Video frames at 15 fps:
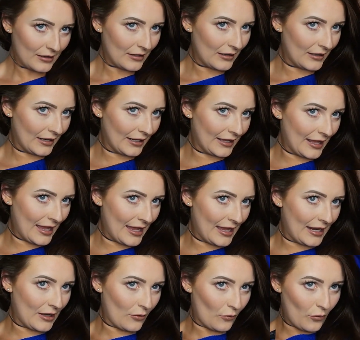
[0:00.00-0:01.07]
And
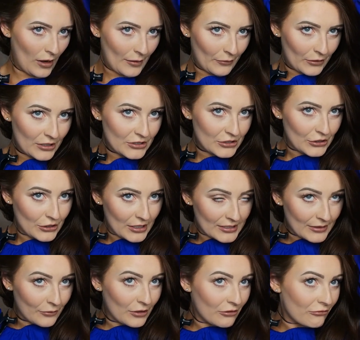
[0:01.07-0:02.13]
again, what I'm going to do is
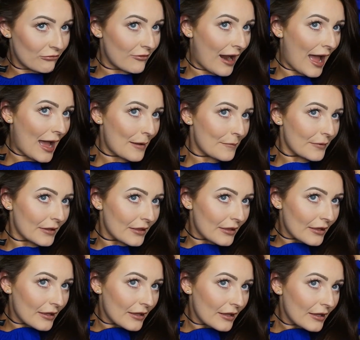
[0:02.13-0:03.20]
I'm going to wrap
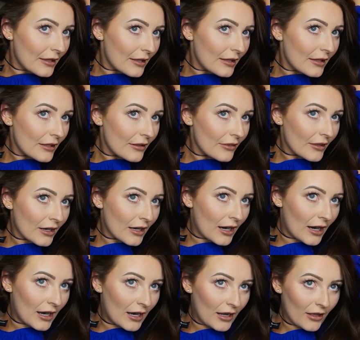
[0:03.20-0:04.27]
the
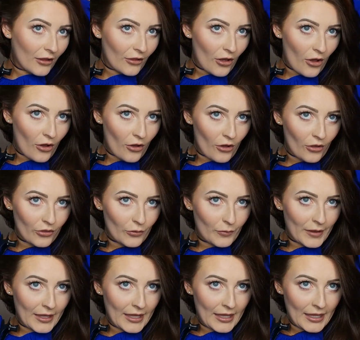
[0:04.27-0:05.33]
curl all the
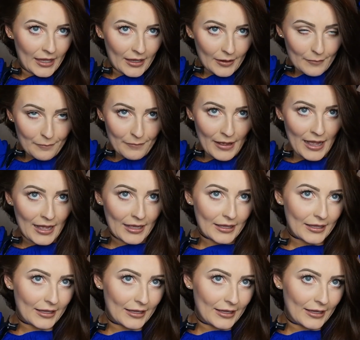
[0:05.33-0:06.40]
way
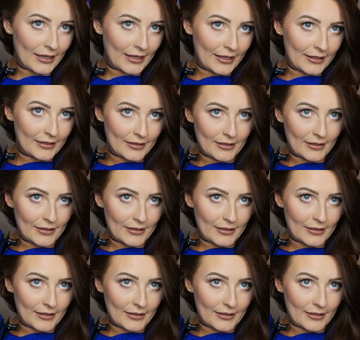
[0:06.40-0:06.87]
back in